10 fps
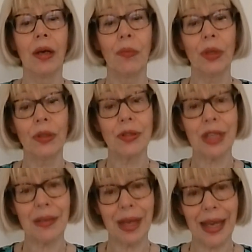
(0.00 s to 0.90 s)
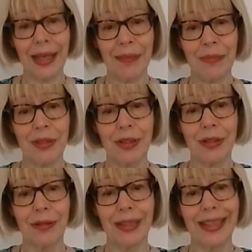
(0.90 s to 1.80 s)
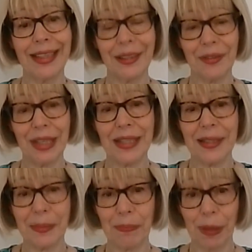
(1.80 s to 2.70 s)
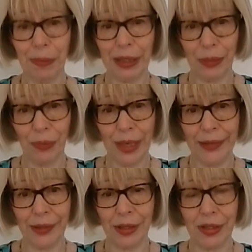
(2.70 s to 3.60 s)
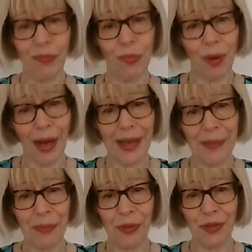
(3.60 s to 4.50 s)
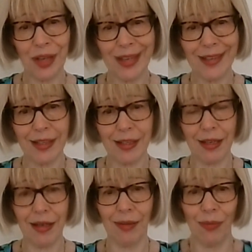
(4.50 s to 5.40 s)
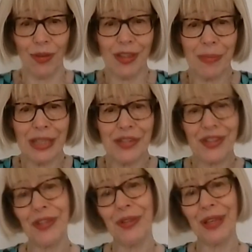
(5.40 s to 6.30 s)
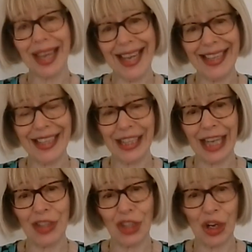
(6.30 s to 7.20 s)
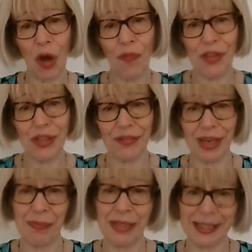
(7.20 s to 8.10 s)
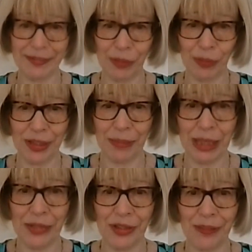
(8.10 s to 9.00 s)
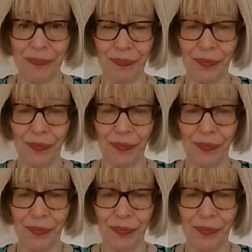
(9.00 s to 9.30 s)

We also aim to increase the public awareness of what Admiral nurses are and what Dementia UK can actually offer to families living with dementia.